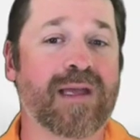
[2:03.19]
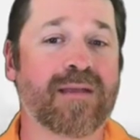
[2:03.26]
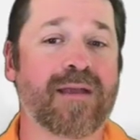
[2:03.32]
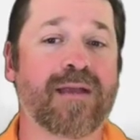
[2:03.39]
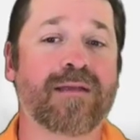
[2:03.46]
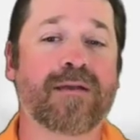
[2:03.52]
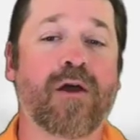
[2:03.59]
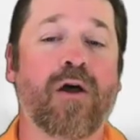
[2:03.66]
weeks.
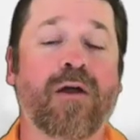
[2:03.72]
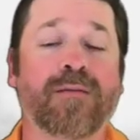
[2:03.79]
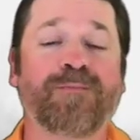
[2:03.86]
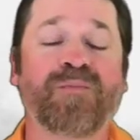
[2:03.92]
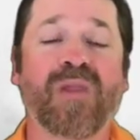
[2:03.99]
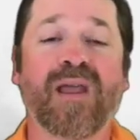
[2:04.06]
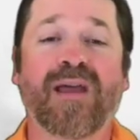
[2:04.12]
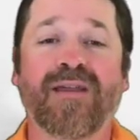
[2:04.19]
It's
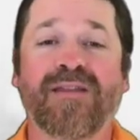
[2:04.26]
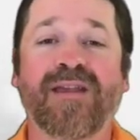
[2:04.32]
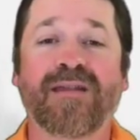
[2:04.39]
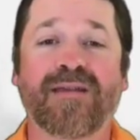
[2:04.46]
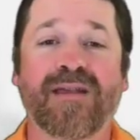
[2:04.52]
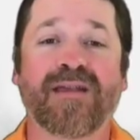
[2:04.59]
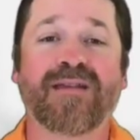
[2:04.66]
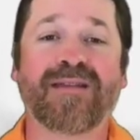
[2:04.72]
called
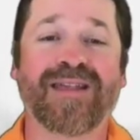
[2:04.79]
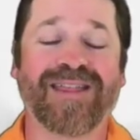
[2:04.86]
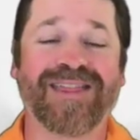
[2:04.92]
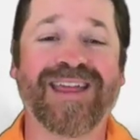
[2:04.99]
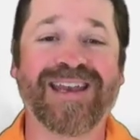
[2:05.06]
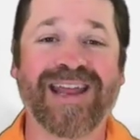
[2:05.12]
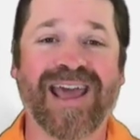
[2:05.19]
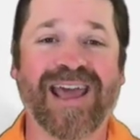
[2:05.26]
This Is
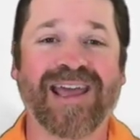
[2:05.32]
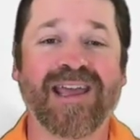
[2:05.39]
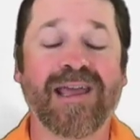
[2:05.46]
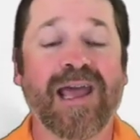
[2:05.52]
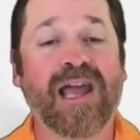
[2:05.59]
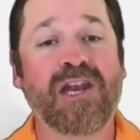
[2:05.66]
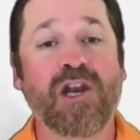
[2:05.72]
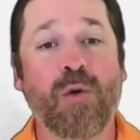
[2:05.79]
the Day.
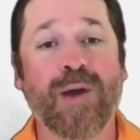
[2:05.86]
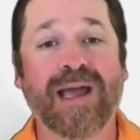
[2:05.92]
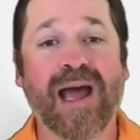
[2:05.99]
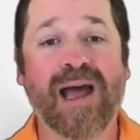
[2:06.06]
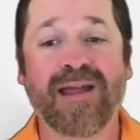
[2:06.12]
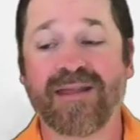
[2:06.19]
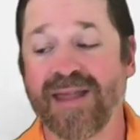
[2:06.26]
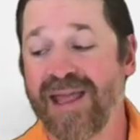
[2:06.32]
And you know what,
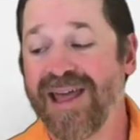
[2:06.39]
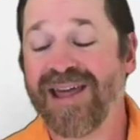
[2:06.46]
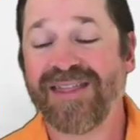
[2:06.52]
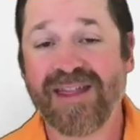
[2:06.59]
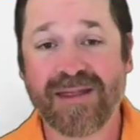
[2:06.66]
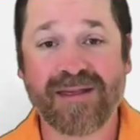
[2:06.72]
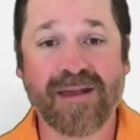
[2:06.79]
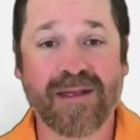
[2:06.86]
guys?
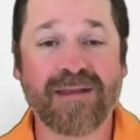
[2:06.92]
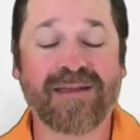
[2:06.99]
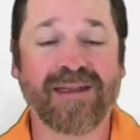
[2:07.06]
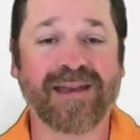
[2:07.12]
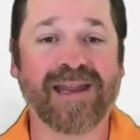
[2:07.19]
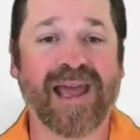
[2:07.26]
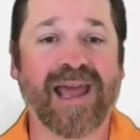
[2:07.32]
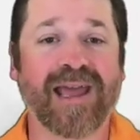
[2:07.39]
This is
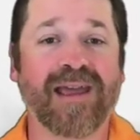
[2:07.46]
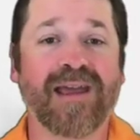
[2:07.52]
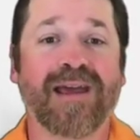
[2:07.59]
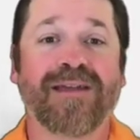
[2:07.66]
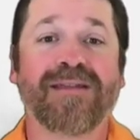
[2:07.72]
the day.